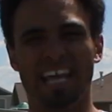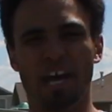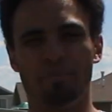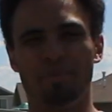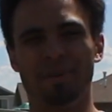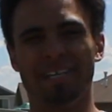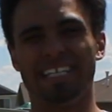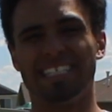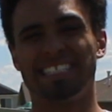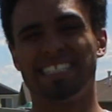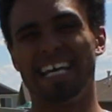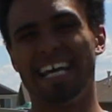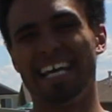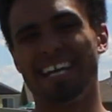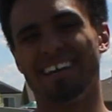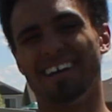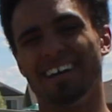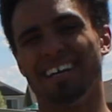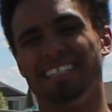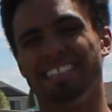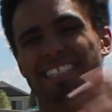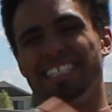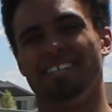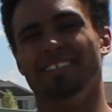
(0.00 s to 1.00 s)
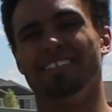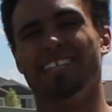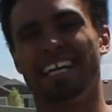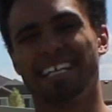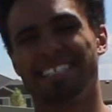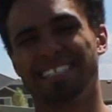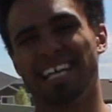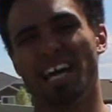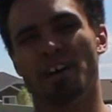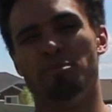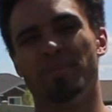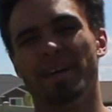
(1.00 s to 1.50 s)
That being said, until
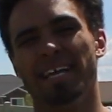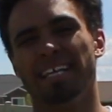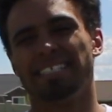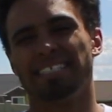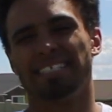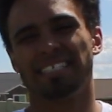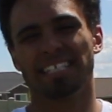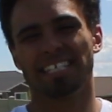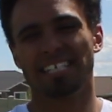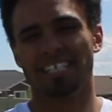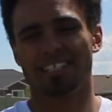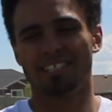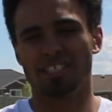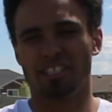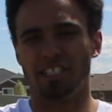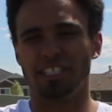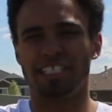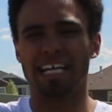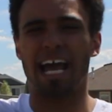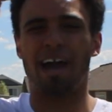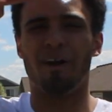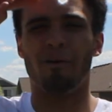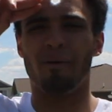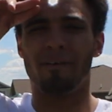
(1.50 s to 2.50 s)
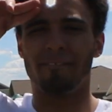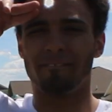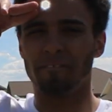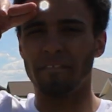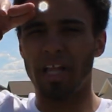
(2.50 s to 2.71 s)
next time, mates, ciao.